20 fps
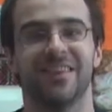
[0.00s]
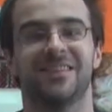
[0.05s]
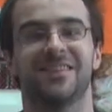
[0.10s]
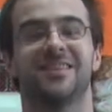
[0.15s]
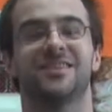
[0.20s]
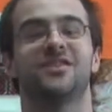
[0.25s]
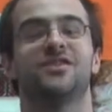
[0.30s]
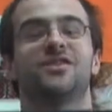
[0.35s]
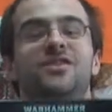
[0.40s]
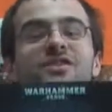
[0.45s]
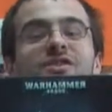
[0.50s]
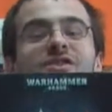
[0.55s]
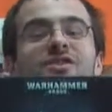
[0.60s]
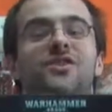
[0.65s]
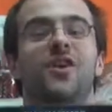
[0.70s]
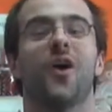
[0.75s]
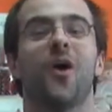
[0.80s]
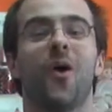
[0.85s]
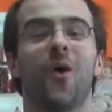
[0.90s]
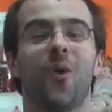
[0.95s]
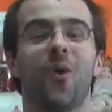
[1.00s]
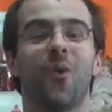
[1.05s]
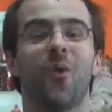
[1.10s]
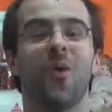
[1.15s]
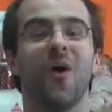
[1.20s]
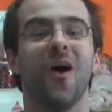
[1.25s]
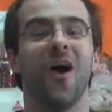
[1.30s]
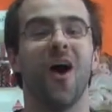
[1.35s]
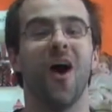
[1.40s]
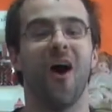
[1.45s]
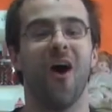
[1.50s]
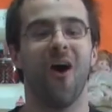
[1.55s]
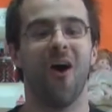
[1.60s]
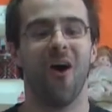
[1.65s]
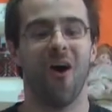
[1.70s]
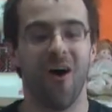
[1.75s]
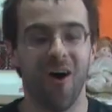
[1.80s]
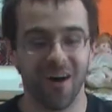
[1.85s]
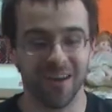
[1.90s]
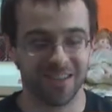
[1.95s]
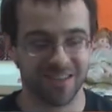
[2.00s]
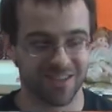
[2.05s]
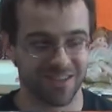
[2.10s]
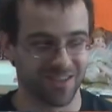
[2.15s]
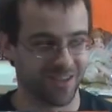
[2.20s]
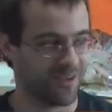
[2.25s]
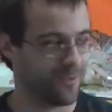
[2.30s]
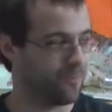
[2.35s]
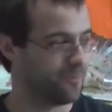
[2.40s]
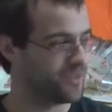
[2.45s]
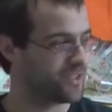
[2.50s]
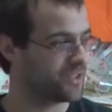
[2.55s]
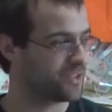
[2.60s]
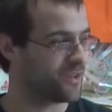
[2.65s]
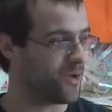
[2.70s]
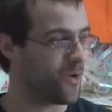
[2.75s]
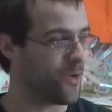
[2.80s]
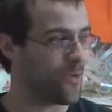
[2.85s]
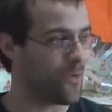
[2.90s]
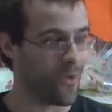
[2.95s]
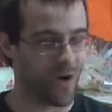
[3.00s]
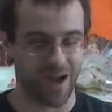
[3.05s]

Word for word: this is so awesome. So